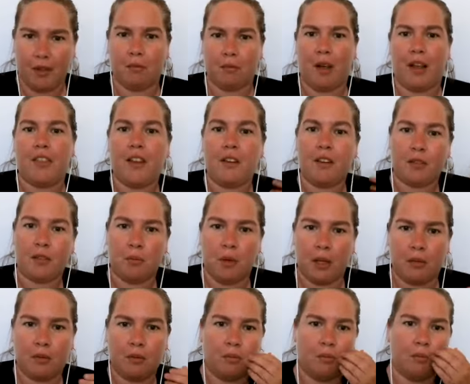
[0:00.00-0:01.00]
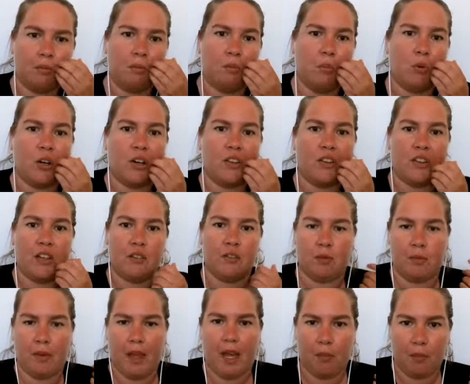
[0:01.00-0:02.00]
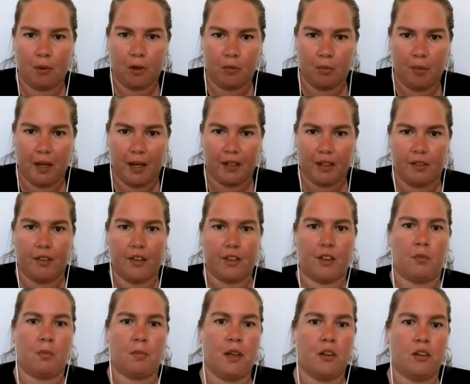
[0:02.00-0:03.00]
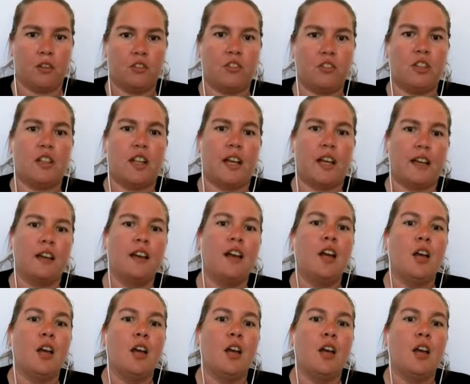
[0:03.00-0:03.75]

I think it's more seen from that perspective, as opposed to like,